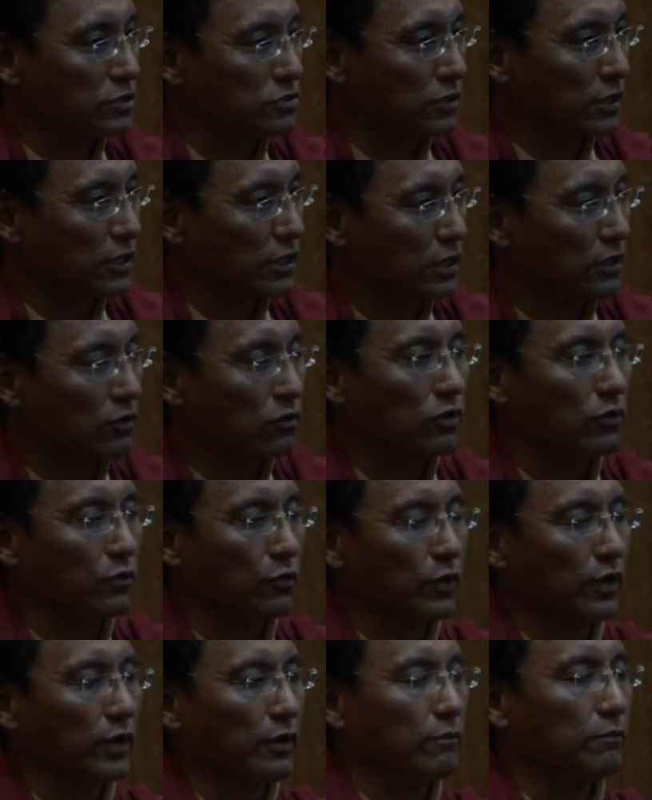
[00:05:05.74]
drinking or
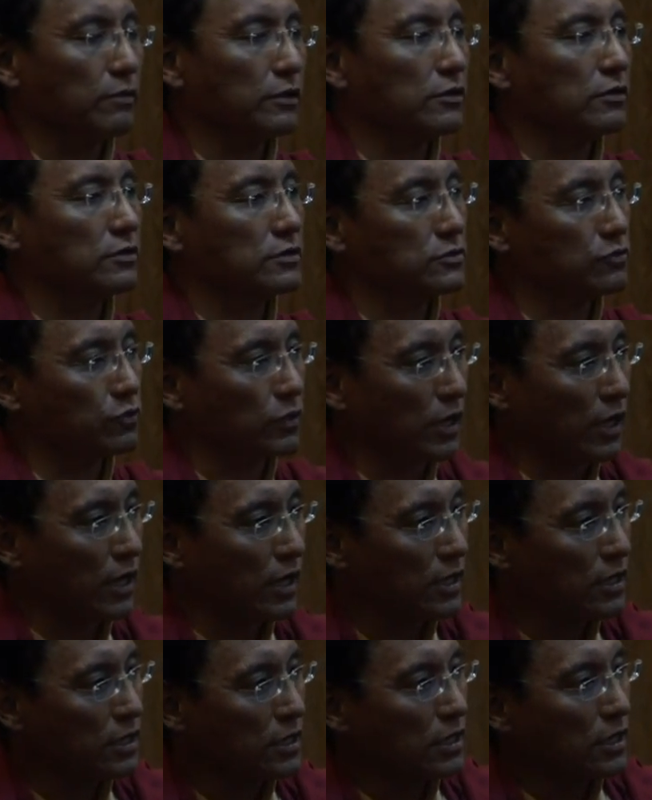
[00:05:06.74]
because we are